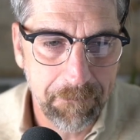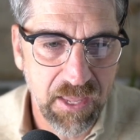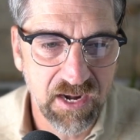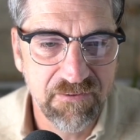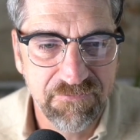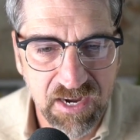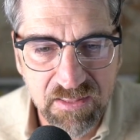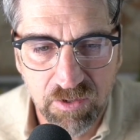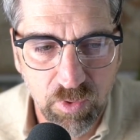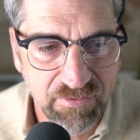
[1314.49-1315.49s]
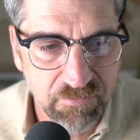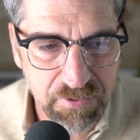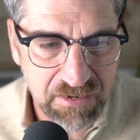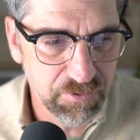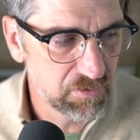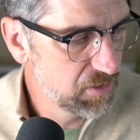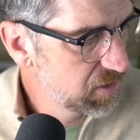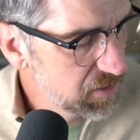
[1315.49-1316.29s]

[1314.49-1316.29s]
And I find that whenever people